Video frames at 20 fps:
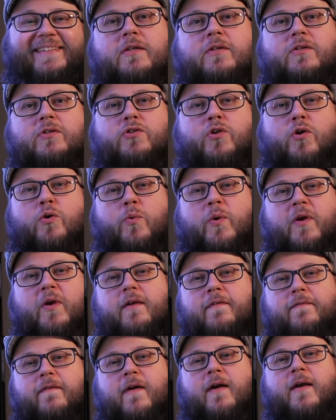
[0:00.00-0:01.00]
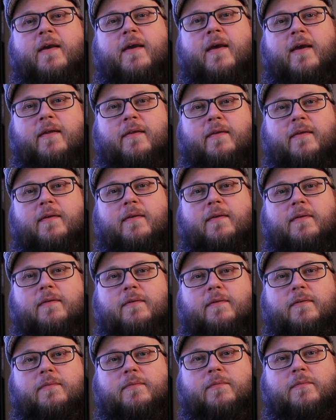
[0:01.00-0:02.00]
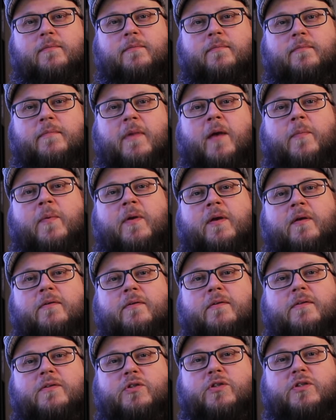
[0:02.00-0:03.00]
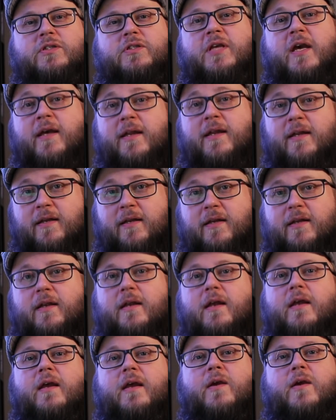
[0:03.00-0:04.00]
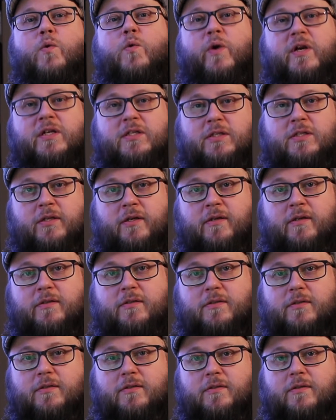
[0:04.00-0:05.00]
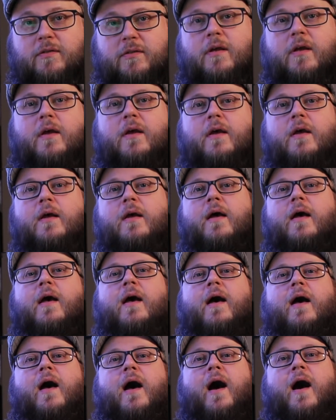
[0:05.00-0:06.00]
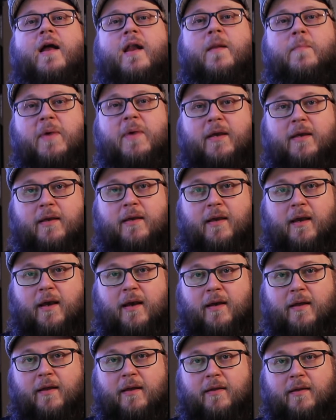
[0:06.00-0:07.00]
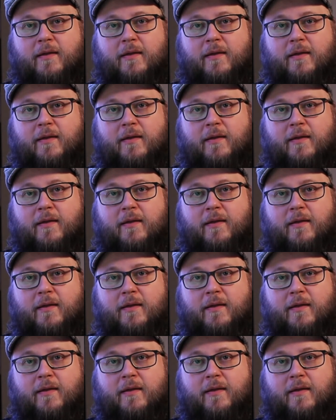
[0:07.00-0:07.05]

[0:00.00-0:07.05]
so if I get maybe 10 questions, I'll make a